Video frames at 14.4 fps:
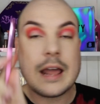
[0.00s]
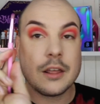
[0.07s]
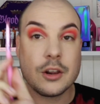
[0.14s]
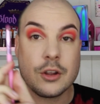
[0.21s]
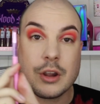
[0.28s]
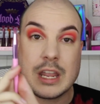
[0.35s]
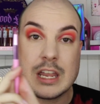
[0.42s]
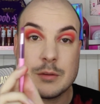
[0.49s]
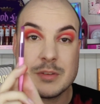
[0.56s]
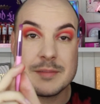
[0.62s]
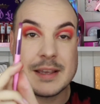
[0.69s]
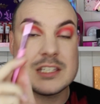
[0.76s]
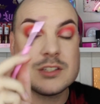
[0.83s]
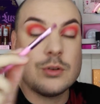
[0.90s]
gonna go in with
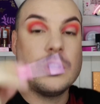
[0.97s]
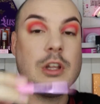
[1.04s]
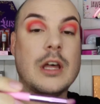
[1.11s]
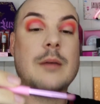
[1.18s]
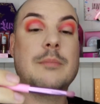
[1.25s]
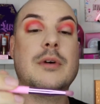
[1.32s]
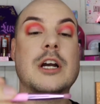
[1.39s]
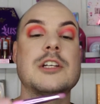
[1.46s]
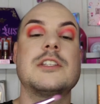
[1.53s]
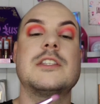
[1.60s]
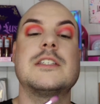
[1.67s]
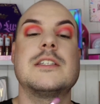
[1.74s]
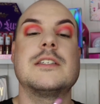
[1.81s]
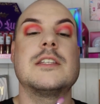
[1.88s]
my Sula brush.
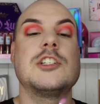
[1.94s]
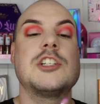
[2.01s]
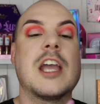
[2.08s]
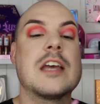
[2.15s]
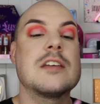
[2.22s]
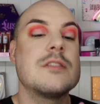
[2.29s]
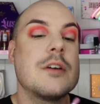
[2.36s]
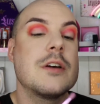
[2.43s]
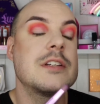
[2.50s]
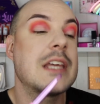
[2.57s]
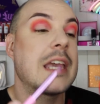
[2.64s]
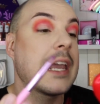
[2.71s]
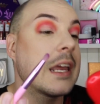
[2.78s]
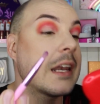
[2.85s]
This is the
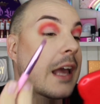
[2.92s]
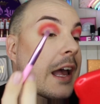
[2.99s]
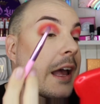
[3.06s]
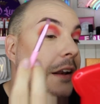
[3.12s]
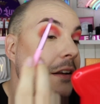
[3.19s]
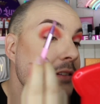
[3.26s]
JS13 and